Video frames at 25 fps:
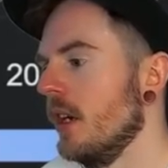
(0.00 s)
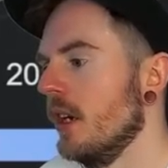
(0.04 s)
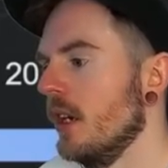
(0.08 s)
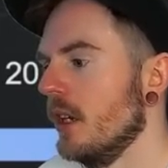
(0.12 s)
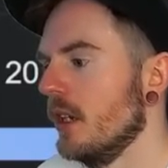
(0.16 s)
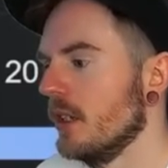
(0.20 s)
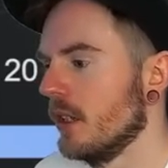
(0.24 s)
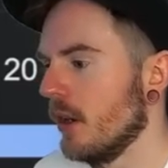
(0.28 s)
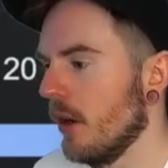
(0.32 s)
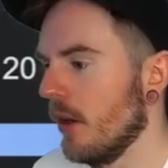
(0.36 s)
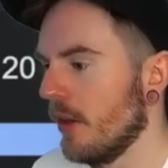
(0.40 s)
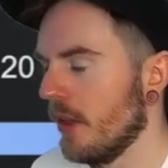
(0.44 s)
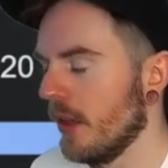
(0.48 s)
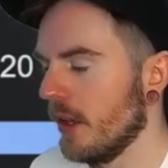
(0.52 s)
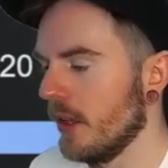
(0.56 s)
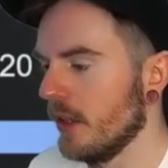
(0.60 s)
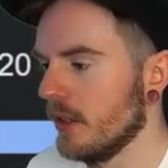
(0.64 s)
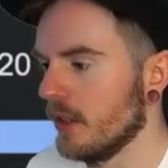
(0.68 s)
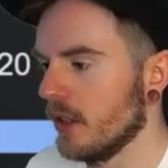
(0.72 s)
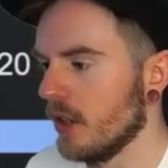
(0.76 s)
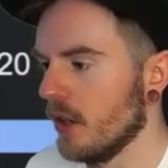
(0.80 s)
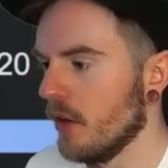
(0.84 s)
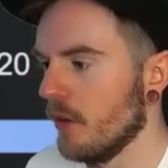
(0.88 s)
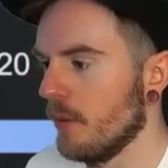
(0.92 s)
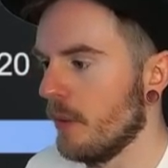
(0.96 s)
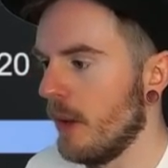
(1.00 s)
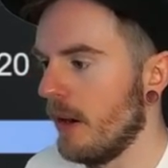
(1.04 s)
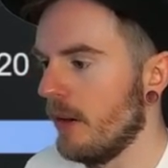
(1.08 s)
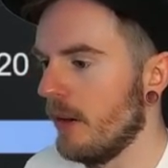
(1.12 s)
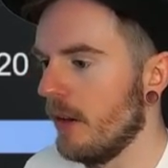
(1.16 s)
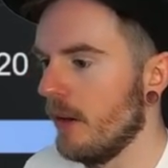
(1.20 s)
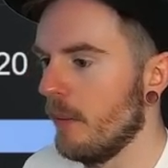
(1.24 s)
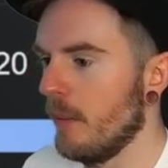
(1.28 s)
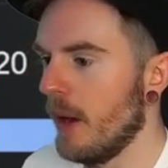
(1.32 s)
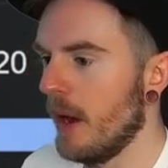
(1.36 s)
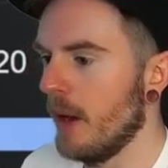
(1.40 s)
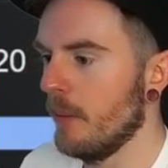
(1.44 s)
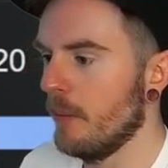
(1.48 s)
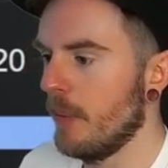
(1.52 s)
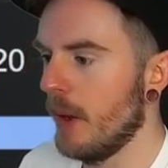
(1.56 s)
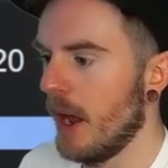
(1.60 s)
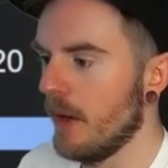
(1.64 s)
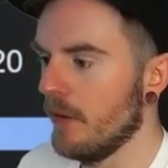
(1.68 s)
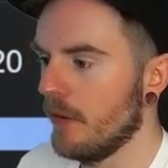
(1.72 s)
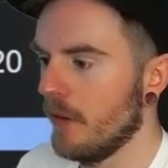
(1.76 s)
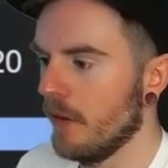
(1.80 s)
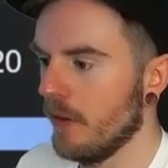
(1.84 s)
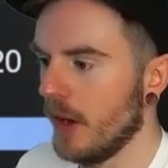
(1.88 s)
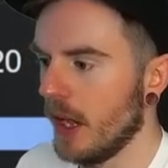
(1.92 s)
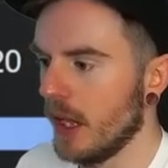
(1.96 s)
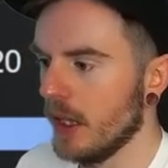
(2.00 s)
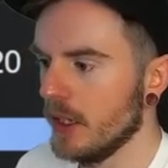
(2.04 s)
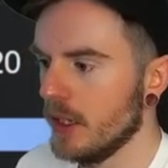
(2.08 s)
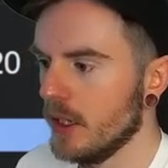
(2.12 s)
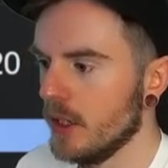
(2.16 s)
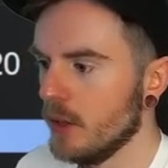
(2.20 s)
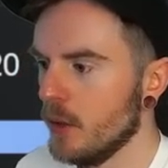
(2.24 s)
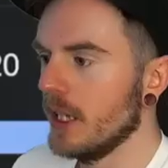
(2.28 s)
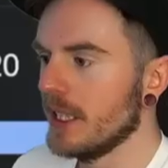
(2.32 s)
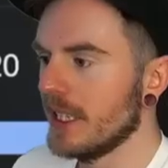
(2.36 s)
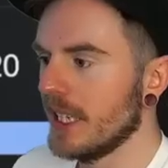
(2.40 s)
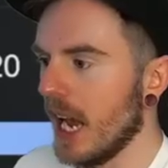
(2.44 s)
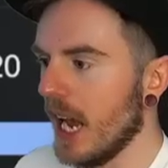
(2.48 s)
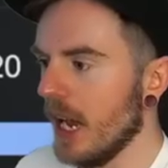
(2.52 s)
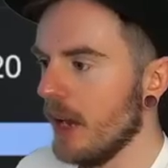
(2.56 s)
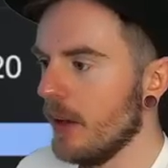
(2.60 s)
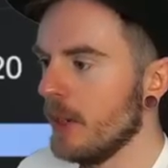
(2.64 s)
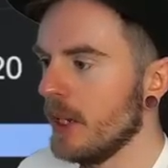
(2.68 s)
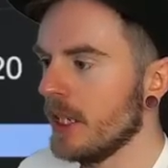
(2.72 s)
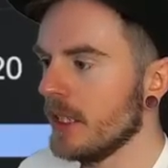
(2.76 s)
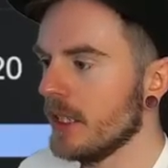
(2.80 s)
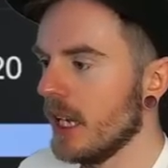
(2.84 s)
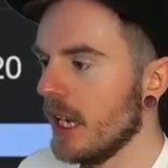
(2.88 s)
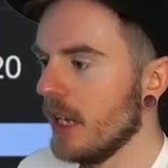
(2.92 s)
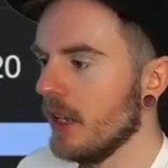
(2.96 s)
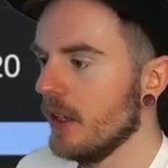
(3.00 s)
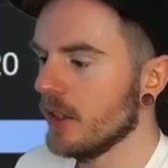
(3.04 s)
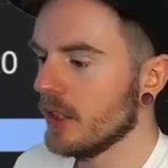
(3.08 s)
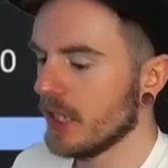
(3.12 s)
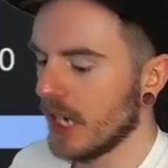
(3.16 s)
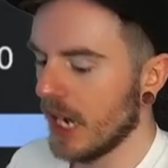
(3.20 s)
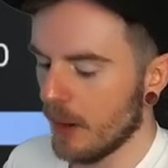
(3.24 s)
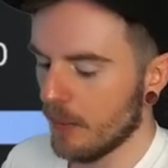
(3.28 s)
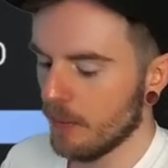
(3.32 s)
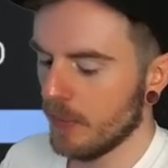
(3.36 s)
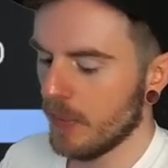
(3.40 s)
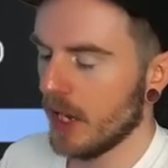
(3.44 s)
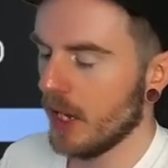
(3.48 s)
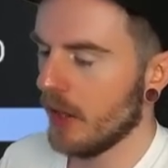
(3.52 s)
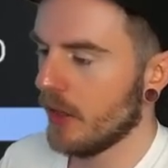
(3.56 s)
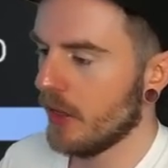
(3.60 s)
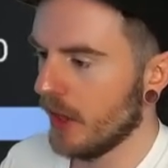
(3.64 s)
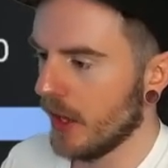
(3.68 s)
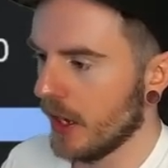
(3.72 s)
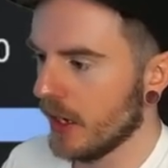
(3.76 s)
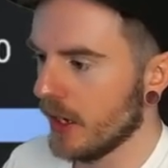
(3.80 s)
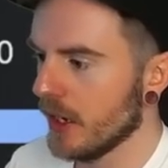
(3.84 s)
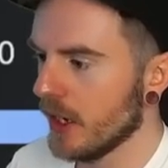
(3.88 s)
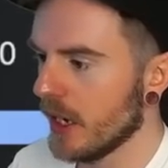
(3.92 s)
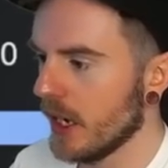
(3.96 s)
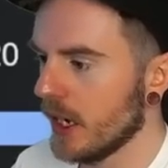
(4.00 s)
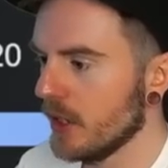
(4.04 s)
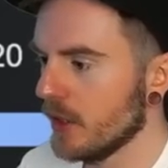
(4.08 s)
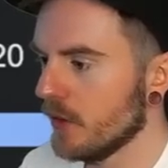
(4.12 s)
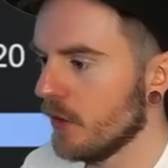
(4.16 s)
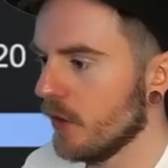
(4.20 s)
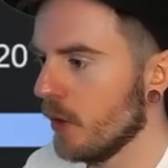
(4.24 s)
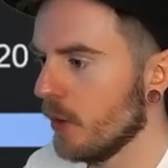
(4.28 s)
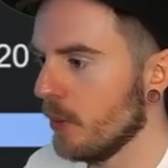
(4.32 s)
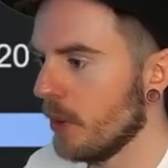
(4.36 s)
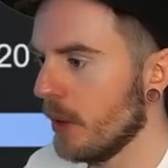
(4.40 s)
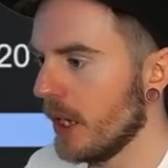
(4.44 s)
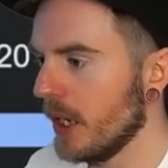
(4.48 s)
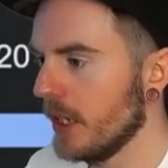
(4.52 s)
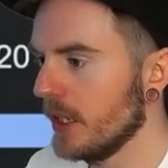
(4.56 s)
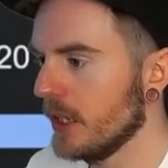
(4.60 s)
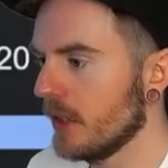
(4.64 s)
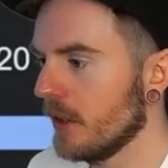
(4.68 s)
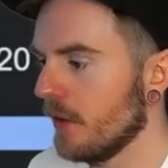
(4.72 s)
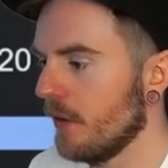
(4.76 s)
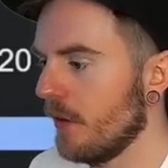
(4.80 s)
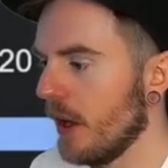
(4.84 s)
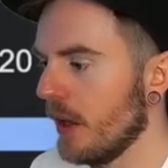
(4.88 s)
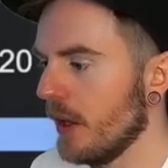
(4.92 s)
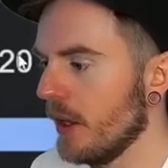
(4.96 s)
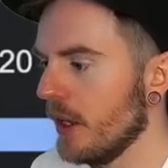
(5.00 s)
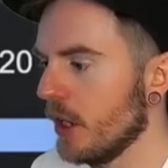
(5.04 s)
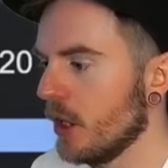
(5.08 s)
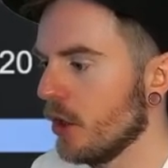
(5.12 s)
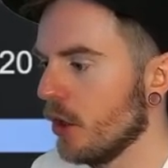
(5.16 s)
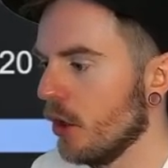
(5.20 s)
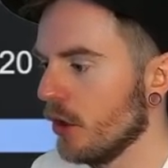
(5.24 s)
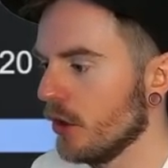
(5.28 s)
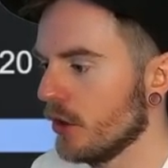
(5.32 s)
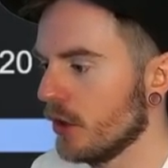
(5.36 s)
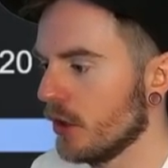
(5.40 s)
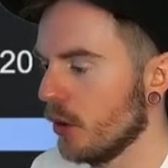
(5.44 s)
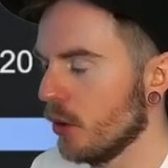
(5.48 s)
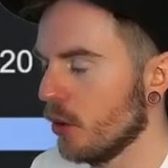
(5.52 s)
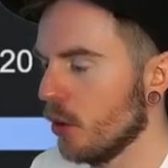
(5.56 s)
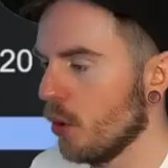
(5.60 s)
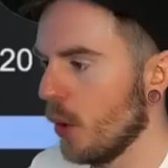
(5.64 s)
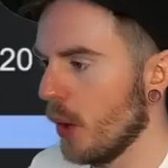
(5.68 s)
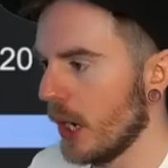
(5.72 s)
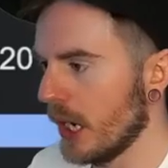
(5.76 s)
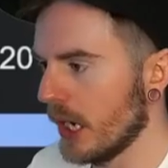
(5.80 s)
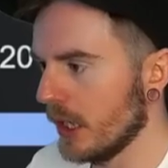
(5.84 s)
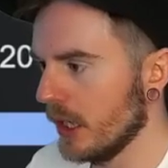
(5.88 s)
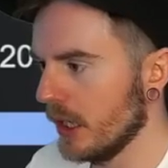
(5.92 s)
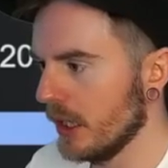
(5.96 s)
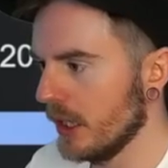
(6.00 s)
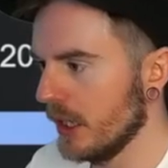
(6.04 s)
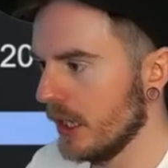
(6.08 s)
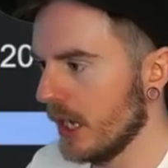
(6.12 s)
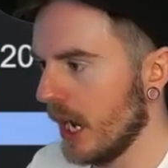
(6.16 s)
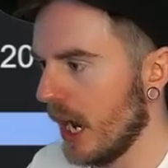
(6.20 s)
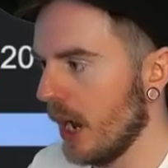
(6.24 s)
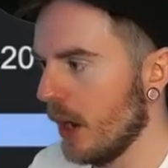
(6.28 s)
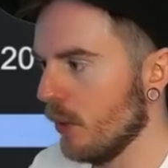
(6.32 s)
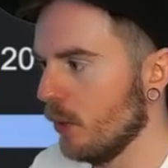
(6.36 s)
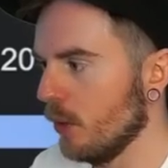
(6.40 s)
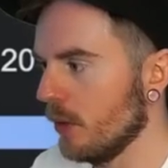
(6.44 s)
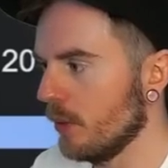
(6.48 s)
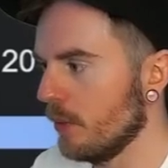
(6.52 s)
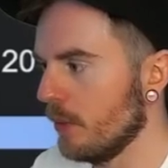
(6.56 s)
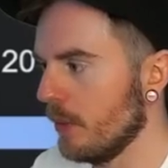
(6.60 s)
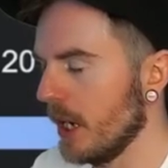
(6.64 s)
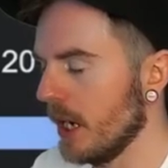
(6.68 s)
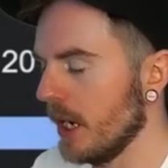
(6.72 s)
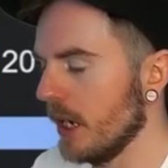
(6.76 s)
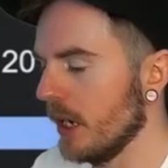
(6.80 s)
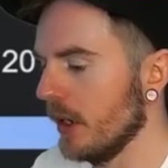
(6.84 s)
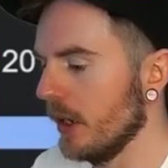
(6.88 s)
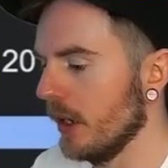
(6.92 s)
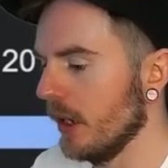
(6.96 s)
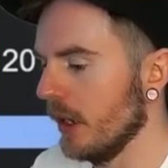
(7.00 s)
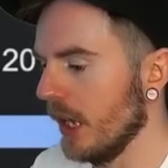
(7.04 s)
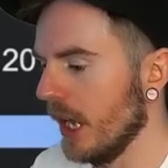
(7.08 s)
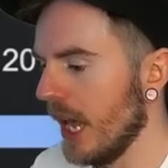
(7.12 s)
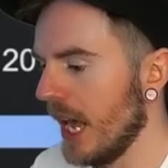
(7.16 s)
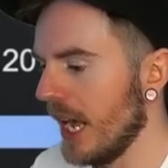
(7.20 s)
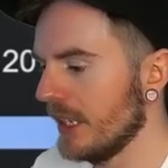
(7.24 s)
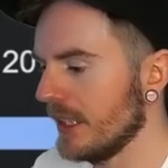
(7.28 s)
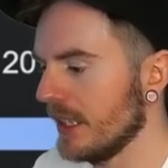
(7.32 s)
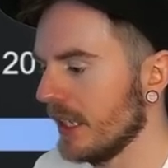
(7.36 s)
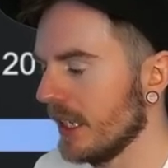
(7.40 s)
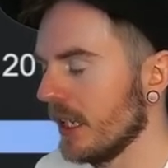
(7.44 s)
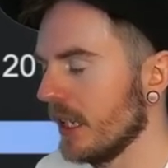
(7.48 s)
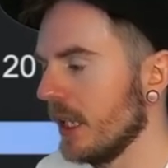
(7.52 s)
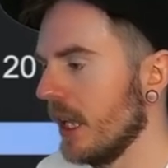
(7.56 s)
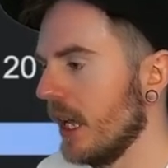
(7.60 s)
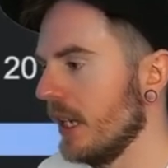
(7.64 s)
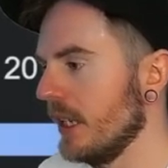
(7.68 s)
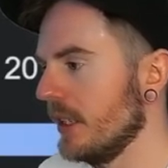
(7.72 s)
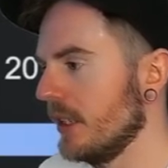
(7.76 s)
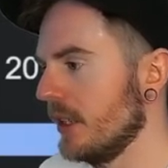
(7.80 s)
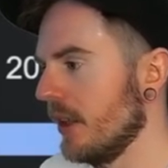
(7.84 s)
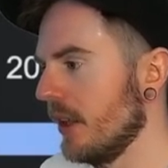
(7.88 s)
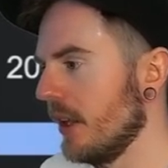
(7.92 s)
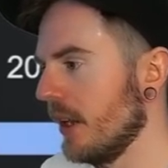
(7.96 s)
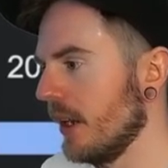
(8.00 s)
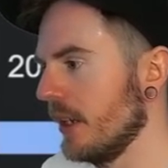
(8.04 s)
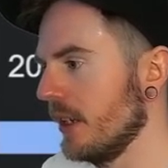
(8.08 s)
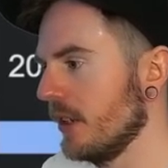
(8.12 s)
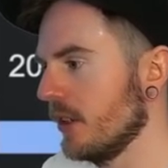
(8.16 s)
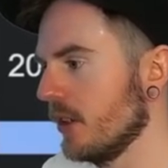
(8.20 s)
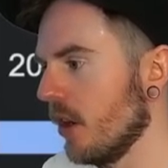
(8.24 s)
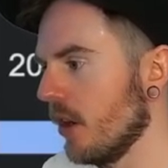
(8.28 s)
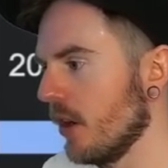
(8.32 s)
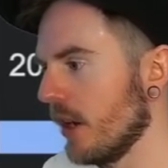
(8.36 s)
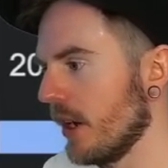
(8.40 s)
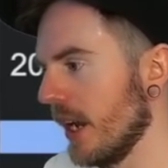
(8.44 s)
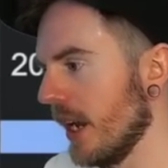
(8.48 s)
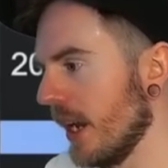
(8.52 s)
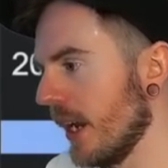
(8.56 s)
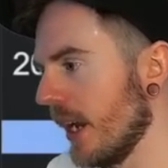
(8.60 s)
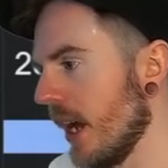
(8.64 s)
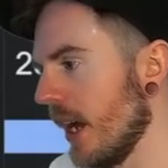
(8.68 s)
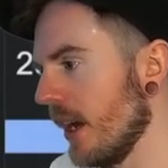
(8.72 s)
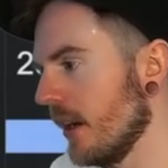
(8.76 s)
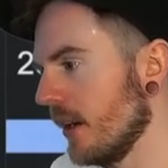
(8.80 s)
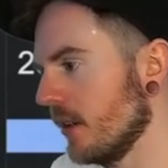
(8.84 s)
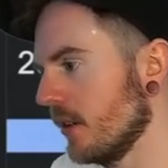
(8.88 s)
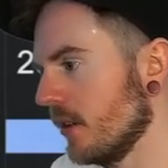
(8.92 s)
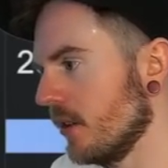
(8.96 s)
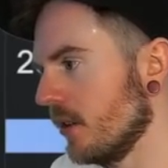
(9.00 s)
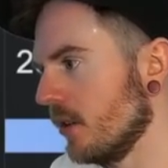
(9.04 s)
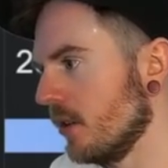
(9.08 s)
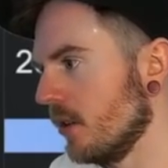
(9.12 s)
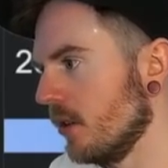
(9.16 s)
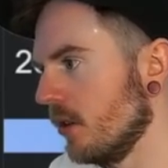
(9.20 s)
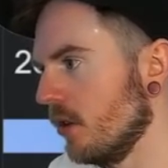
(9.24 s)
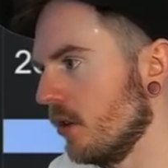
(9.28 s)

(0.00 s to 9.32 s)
So I think there's enough merit betting for value. Timing tells can be a thing against fun players. The fact that he called so quickly, I would be less inclined to think he's got King X.